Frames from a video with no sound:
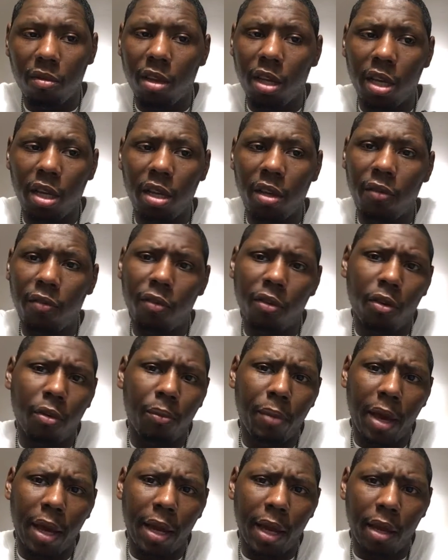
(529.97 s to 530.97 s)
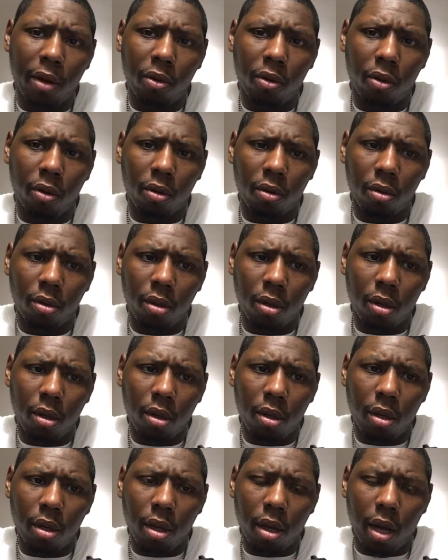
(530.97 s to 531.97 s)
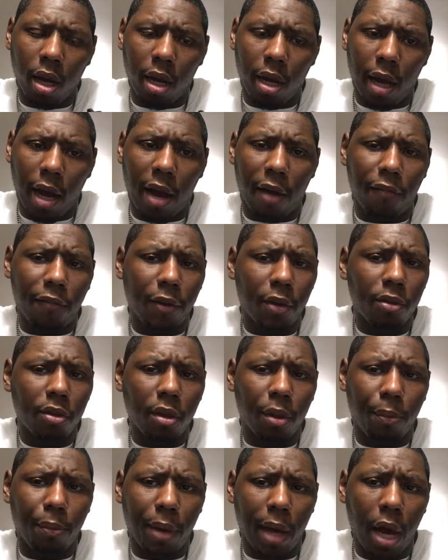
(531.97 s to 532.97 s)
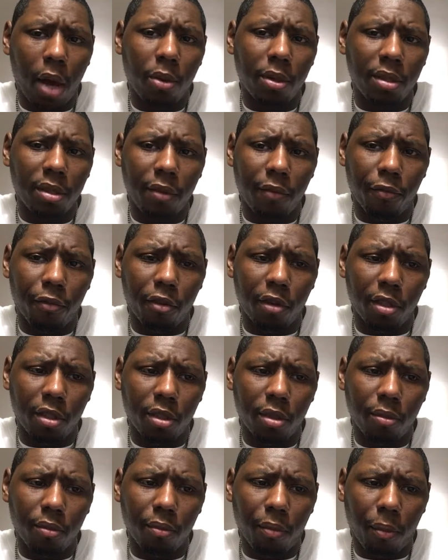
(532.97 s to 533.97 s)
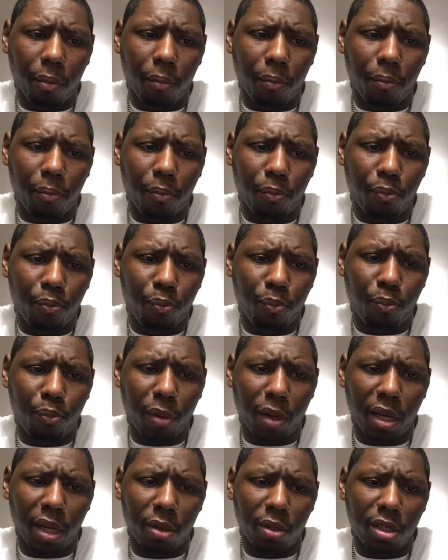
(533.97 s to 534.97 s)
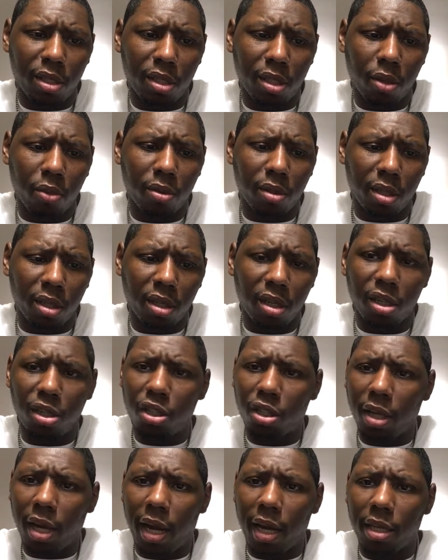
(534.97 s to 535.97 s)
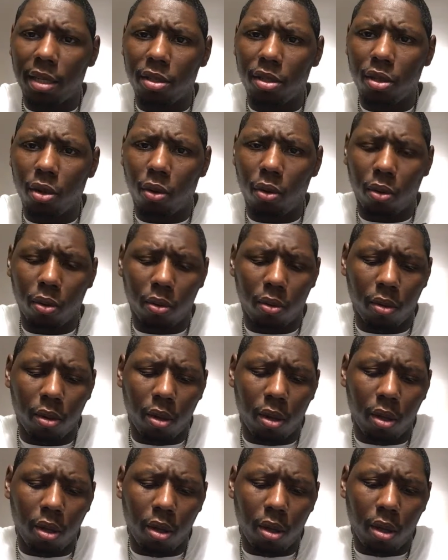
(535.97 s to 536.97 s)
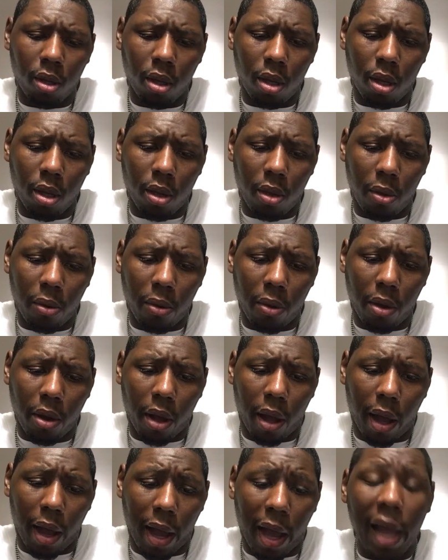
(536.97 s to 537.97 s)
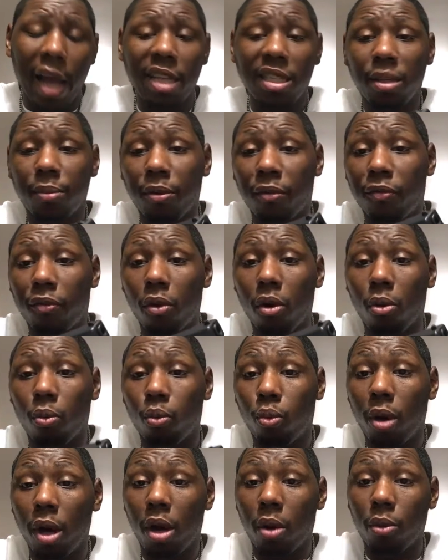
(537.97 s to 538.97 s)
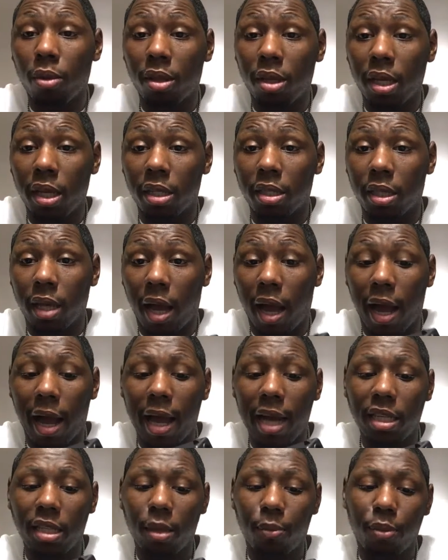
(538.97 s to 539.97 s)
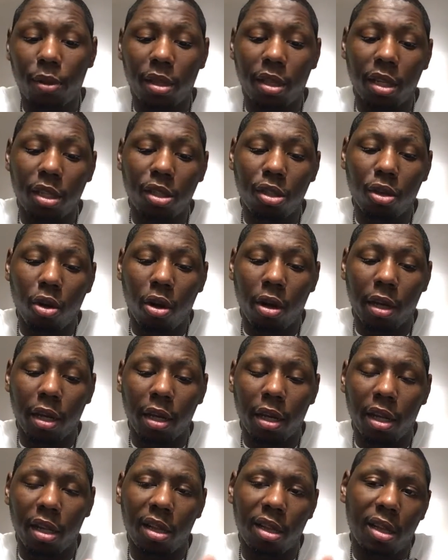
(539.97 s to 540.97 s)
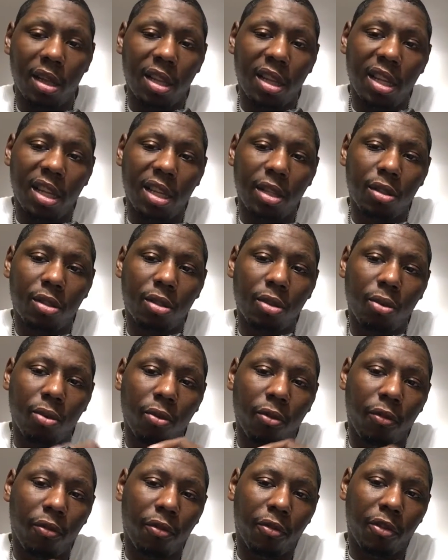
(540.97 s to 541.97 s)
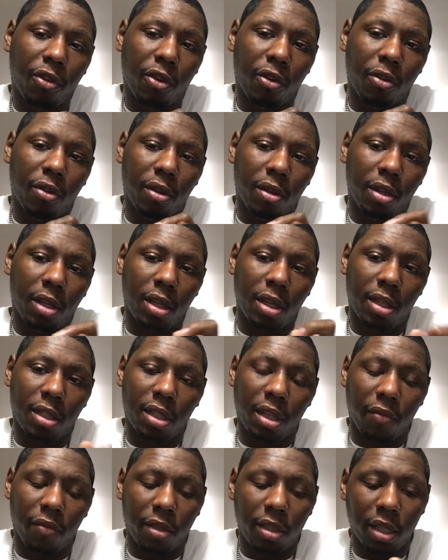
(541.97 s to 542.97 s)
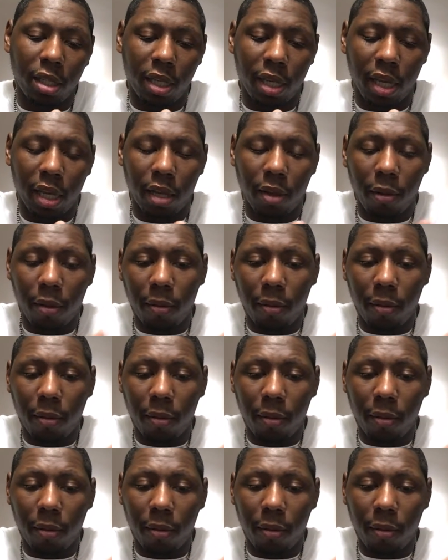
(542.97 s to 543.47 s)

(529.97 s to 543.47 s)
it didn't feel bad at all. I felt the power difference, but it was still a good shot. So I actually performed well with this. I actually put this target a little further than the 17.